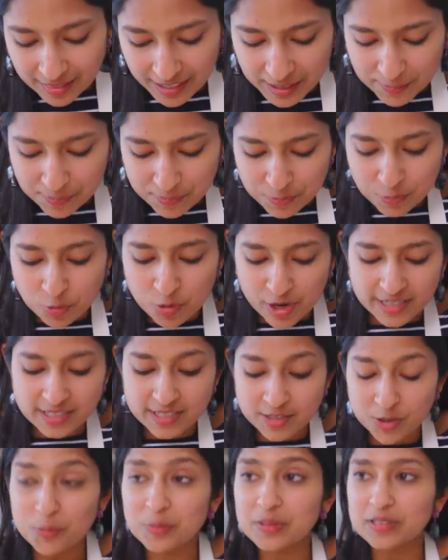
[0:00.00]
like when
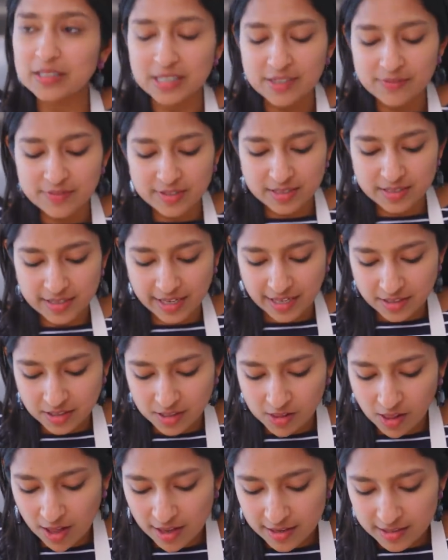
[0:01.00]
I still believed in
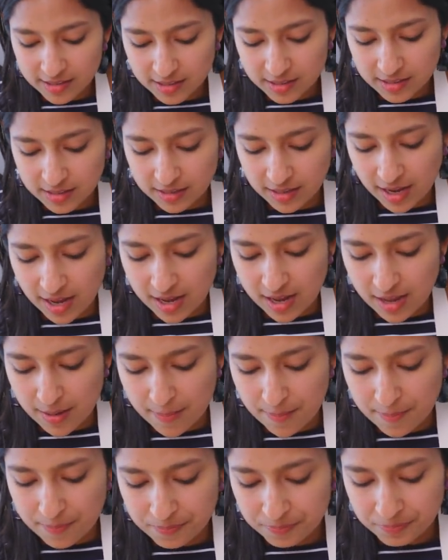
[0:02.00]
Santa Claus,
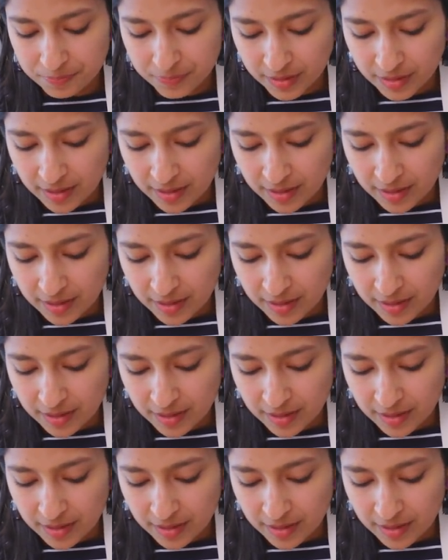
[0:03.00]
um,